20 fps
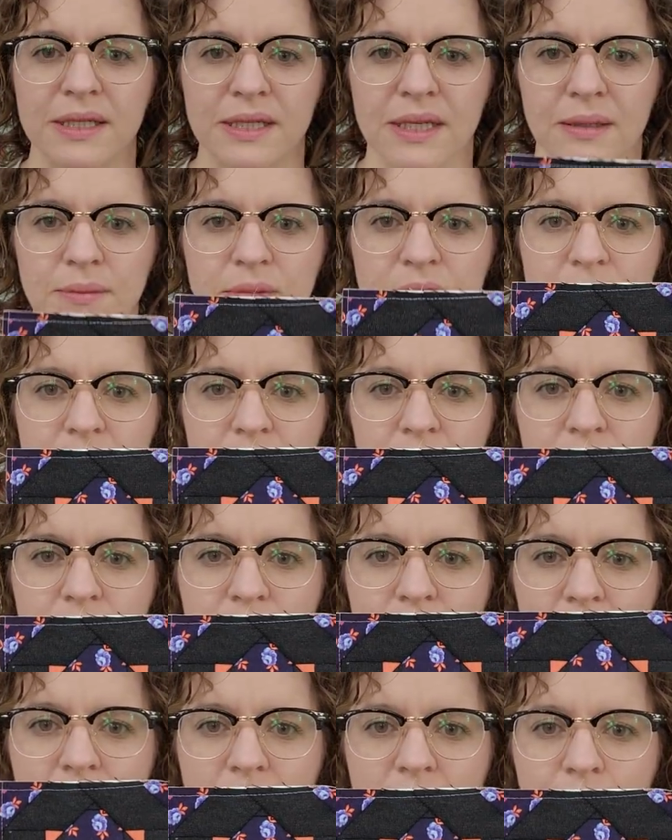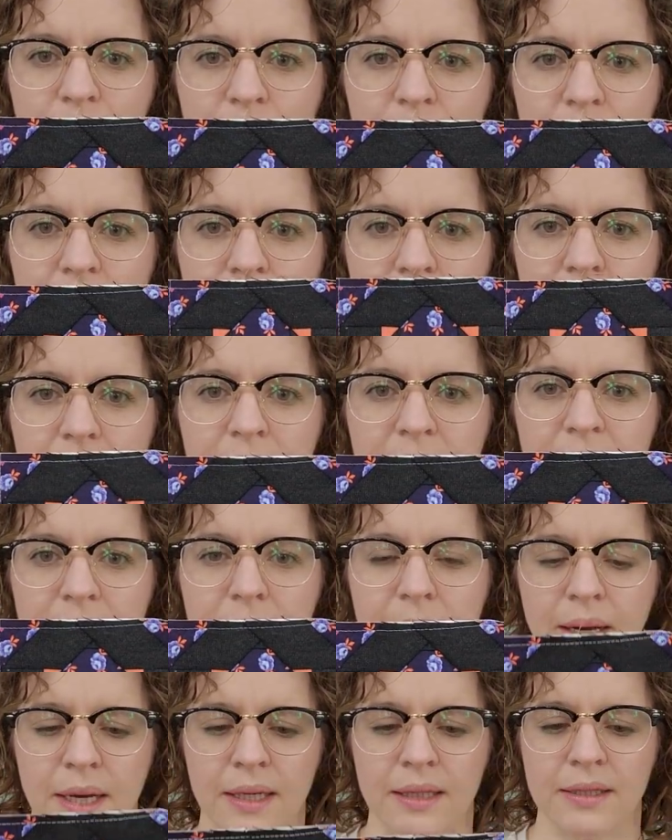seams to help
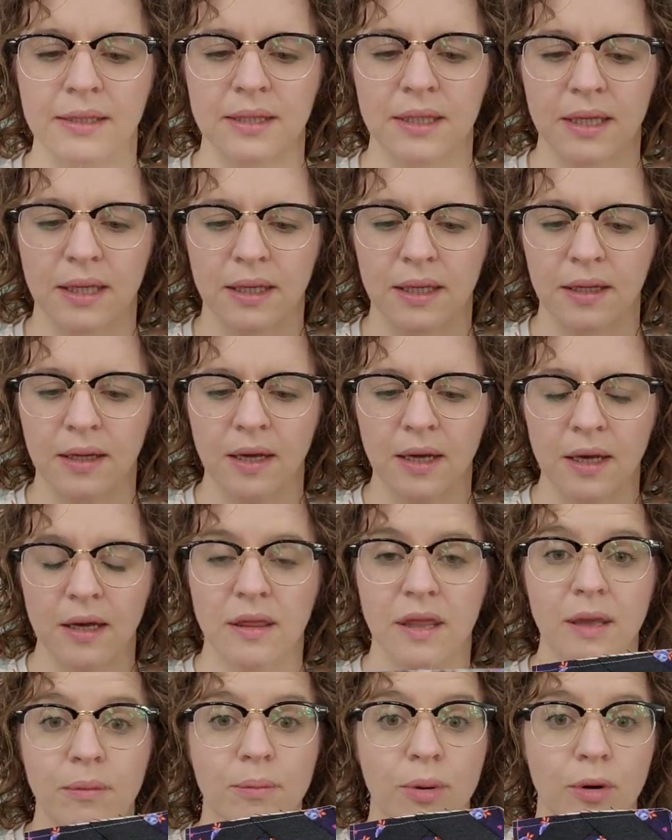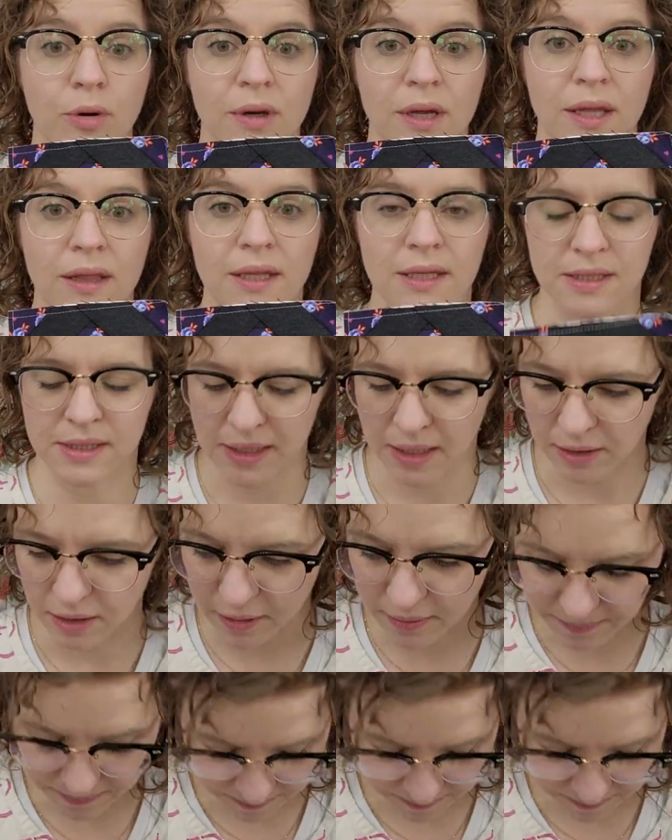minimize the bulk in the center.